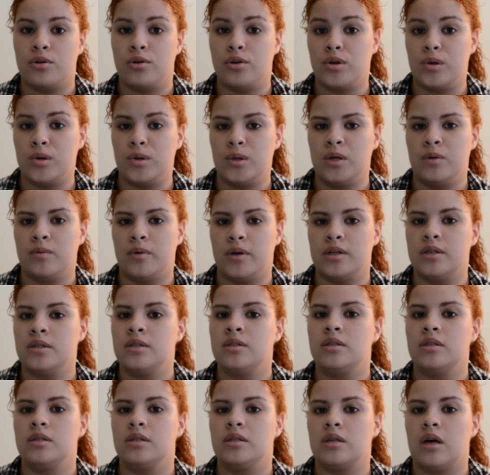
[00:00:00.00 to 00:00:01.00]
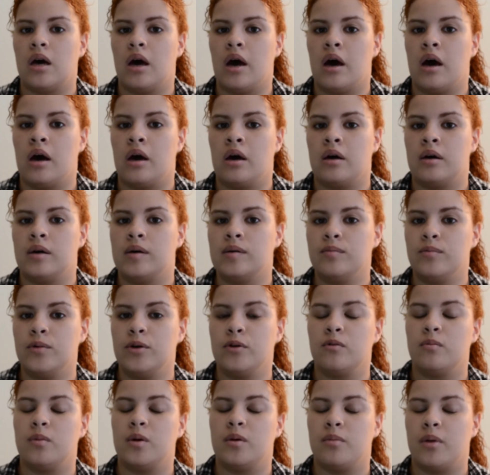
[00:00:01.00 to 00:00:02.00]
newlyweds. We
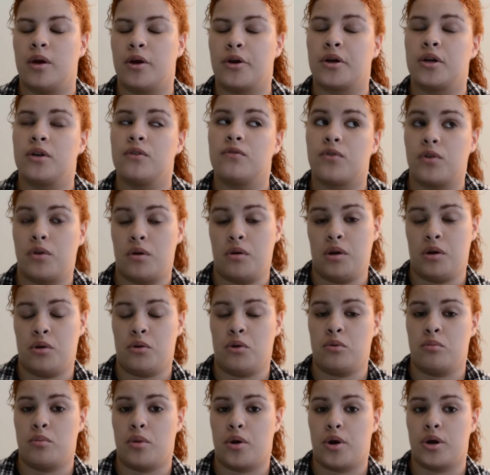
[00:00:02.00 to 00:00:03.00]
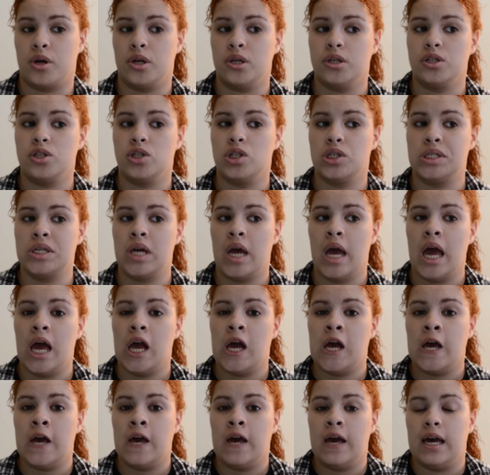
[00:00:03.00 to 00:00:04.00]
will be married for a year in March.
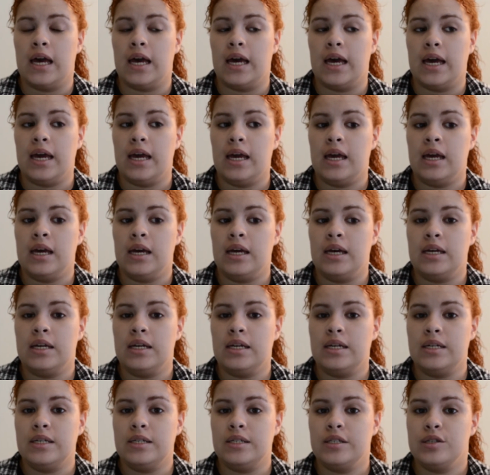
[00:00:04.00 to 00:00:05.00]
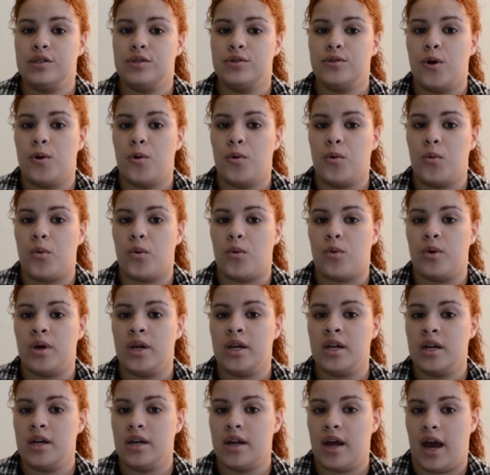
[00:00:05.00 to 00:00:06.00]
And we
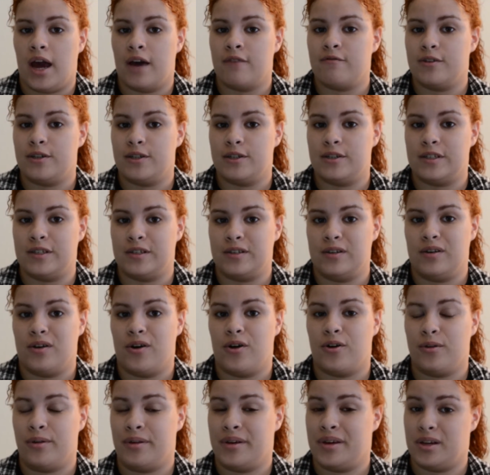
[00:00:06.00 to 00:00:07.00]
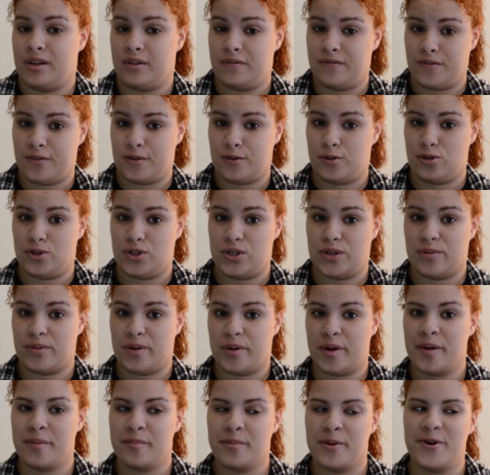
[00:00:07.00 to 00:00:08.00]
didn't have hardly any furniture when
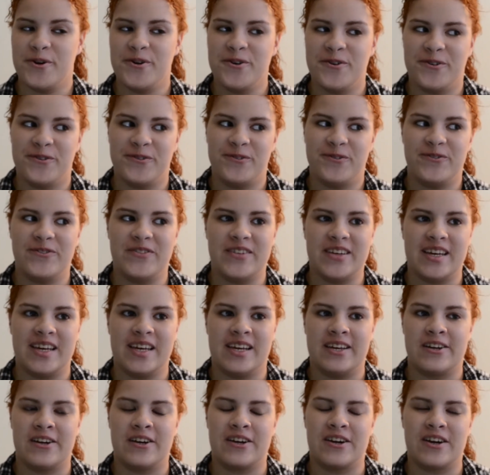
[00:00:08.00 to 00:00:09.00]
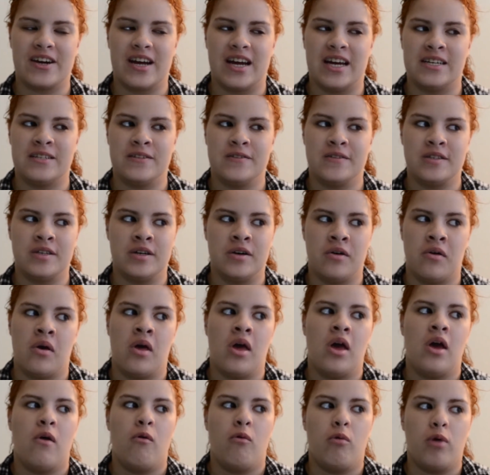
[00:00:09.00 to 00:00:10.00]
we moved here. And so
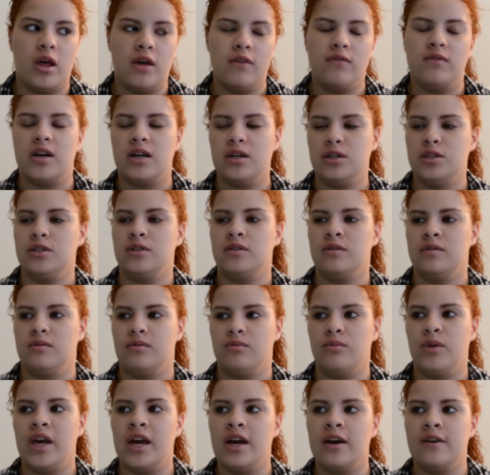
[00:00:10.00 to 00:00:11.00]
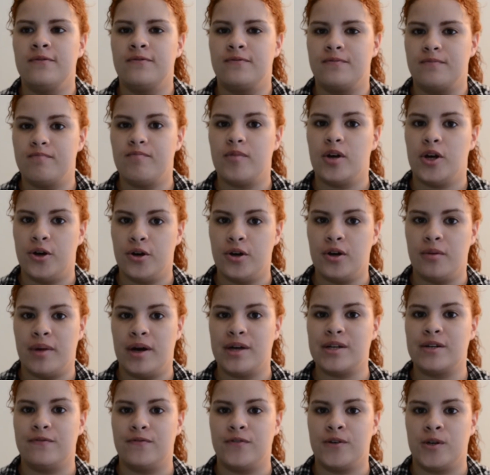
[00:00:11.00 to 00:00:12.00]
we have a good
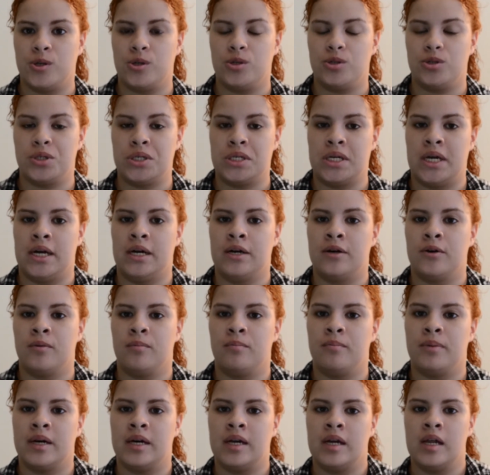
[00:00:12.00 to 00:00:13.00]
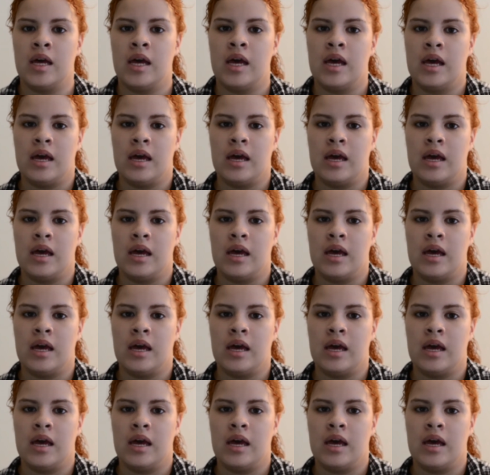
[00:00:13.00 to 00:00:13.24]
amount of furniture now, but